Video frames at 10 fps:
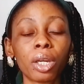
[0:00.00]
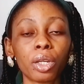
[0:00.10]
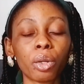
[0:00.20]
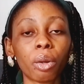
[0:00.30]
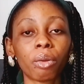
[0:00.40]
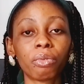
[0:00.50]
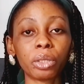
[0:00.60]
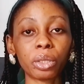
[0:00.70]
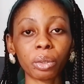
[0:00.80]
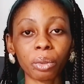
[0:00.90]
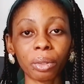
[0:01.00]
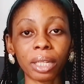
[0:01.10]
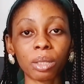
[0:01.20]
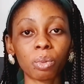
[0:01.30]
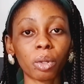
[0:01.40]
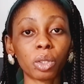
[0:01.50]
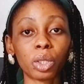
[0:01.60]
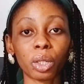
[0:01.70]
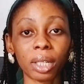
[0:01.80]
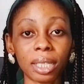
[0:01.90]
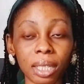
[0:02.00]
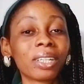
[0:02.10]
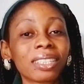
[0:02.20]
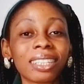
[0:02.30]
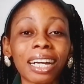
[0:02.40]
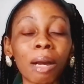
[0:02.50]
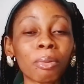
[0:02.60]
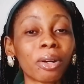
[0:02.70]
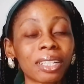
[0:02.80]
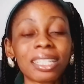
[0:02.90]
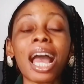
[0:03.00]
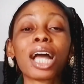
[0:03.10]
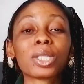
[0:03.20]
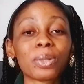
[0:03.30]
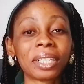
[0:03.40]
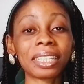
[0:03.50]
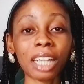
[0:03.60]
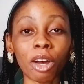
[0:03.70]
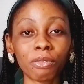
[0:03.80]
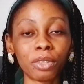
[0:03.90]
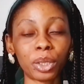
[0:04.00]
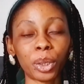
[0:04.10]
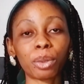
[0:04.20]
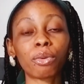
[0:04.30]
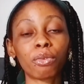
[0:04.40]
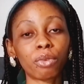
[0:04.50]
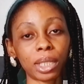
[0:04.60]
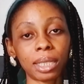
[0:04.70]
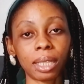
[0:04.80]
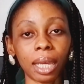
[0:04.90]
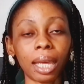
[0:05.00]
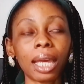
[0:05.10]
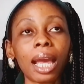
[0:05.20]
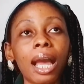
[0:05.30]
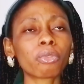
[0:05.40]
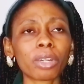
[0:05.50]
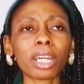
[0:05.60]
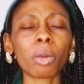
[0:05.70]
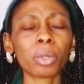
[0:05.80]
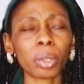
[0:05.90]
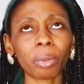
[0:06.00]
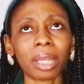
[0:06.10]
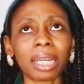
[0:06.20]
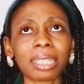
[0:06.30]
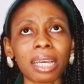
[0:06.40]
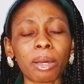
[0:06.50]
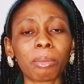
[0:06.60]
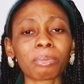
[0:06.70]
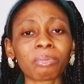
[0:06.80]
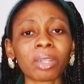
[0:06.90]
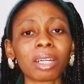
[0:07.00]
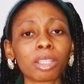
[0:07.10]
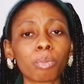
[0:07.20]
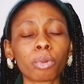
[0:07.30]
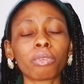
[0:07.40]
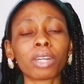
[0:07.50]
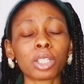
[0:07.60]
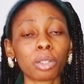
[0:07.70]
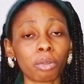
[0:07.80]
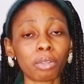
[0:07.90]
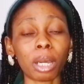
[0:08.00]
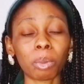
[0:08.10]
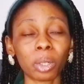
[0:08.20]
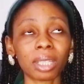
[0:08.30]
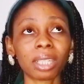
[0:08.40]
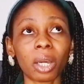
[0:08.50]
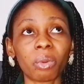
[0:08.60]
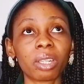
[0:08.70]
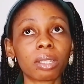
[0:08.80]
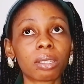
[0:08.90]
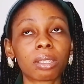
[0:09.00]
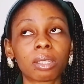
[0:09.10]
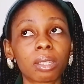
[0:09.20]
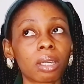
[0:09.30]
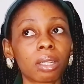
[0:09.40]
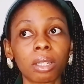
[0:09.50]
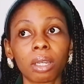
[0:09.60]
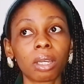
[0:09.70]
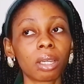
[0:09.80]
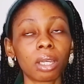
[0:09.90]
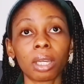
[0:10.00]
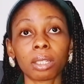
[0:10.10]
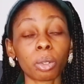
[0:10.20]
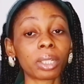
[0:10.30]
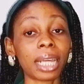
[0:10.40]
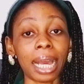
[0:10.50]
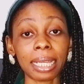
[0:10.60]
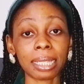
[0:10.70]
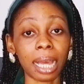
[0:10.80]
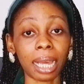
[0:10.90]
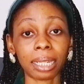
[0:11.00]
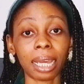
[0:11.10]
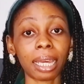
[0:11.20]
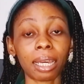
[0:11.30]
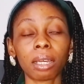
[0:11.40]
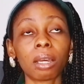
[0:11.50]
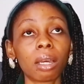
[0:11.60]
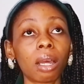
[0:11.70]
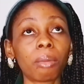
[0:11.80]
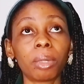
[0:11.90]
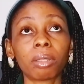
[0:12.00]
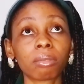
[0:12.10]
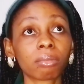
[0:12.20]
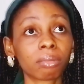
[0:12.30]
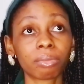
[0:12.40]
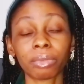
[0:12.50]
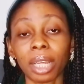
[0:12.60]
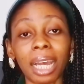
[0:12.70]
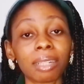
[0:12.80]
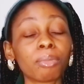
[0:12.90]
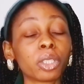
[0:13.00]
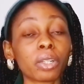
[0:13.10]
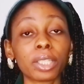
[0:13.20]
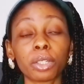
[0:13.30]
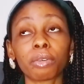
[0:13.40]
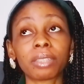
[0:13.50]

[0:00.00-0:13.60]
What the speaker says: your video is well shot? Using the CapCut to edit our video for today. For now, we know that the pro version of CapCut now is on the high side. Like, I mean, and majority of